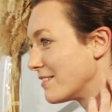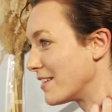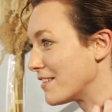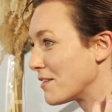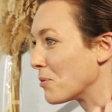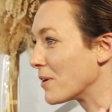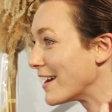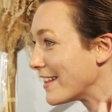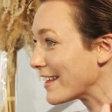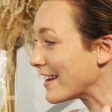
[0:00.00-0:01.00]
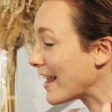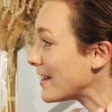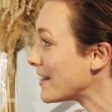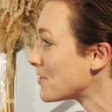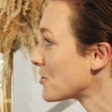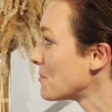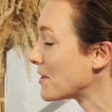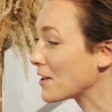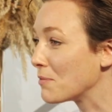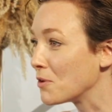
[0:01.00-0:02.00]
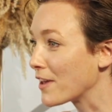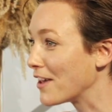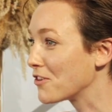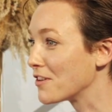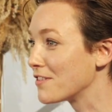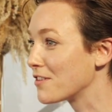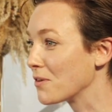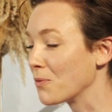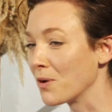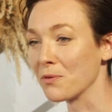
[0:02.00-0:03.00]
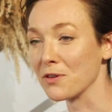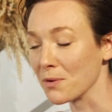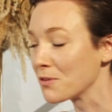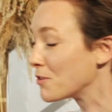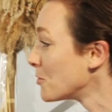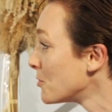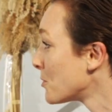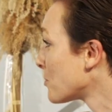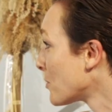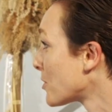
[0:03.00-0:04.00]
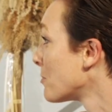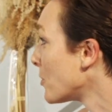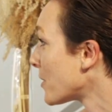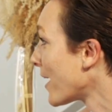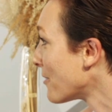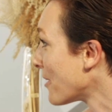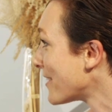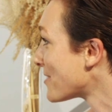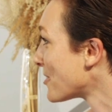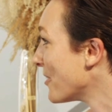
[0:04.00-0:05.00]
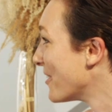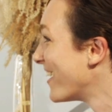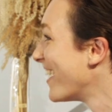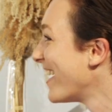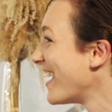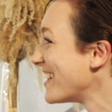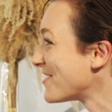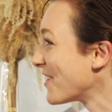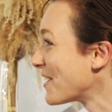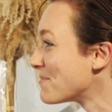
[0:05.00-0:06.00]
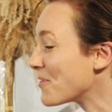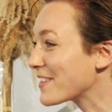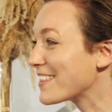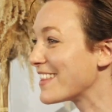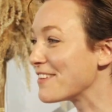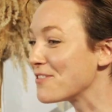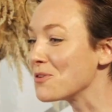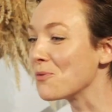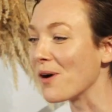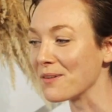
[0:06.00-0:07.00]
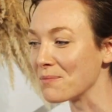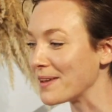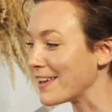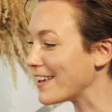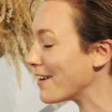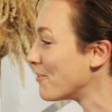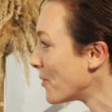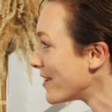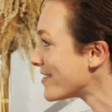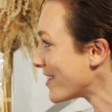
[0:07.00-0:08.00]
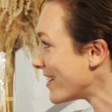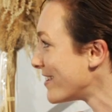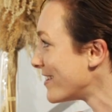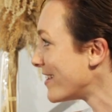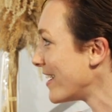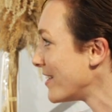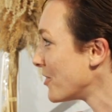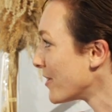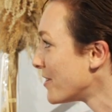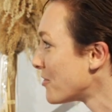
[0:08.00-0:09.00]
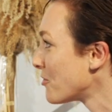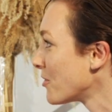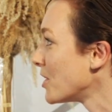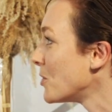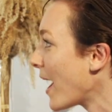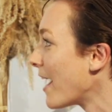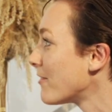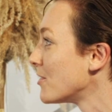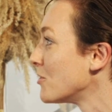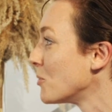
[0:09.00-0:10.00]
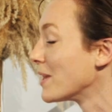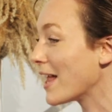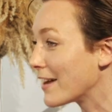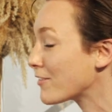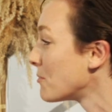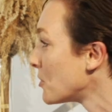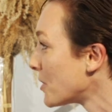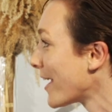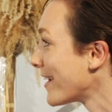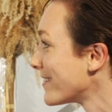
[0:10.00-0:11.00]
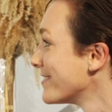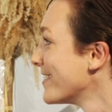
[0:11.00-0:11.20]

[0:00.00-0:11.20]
it's important in anything, in any industry, but in communications, what are we supposed to do? We're supposed to communicate, right? So it's very important that if you want to be a voice in your industry, you have to do a lot of communicating.